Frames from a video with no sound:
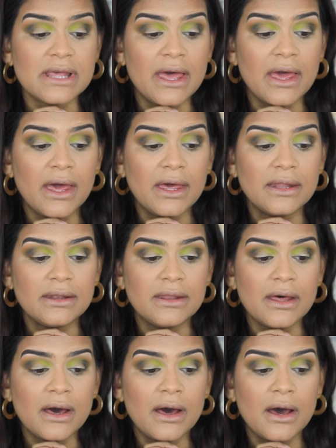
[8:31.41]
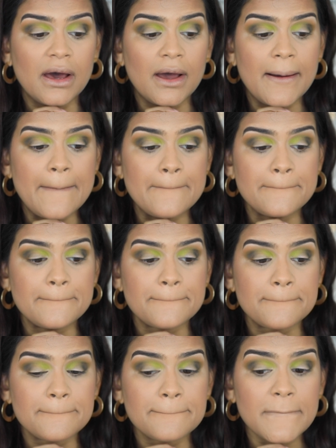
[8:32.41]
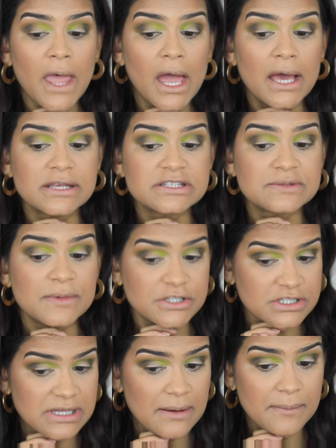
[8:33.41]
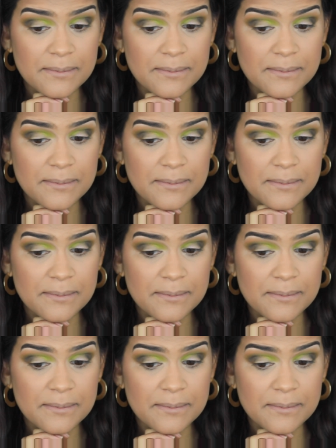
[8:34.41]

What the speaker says: and as much as